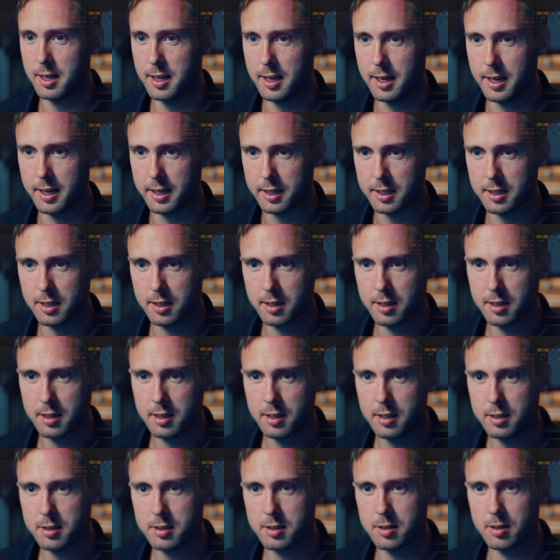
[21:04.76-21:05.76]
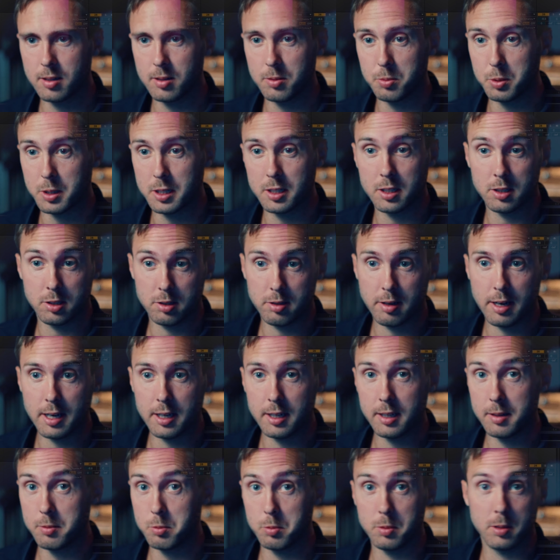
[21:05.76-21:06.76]
I like. So we can
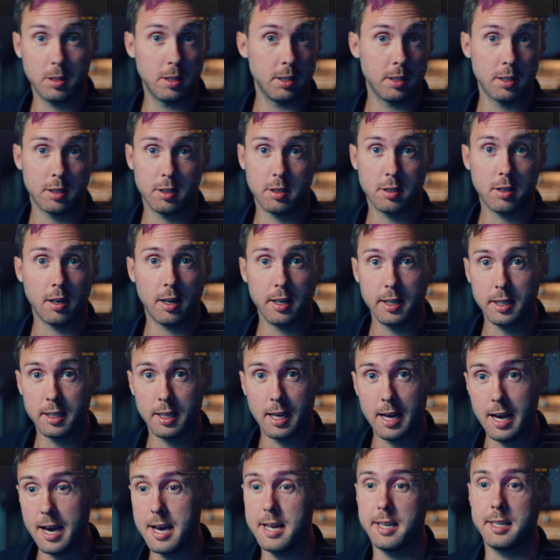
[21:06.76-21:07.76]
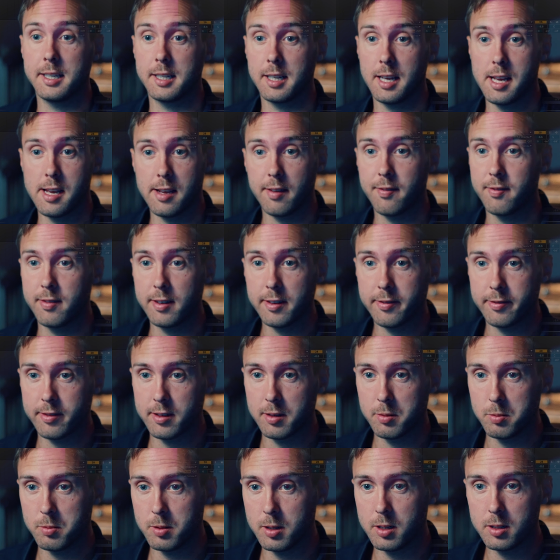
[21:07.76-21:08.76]
try it with starting adding a
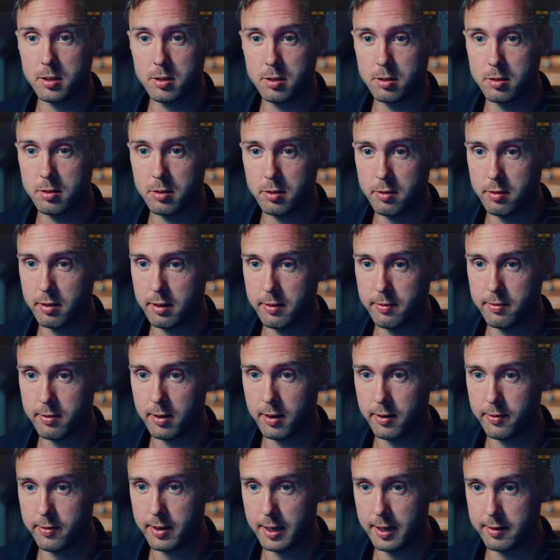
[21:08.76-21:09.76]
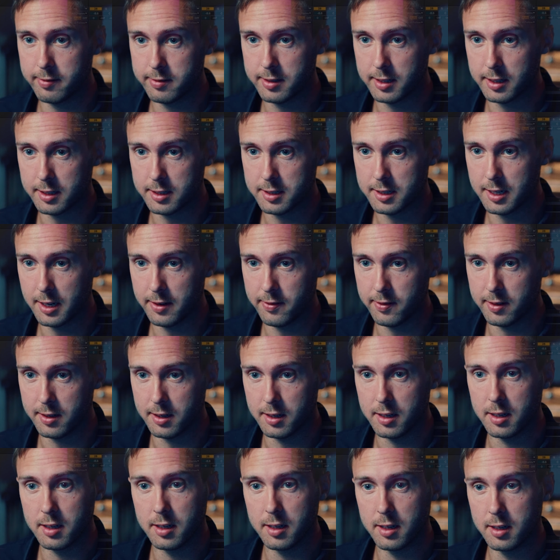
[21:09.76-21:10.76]
fifth. 1, 2, 3, 4, 5, 6,
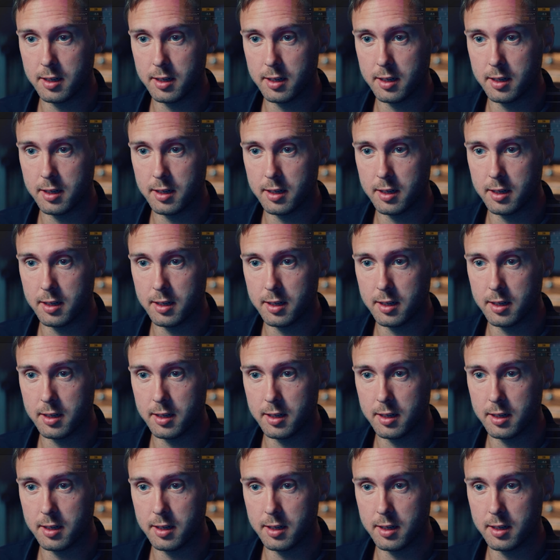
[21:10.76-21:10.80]
7.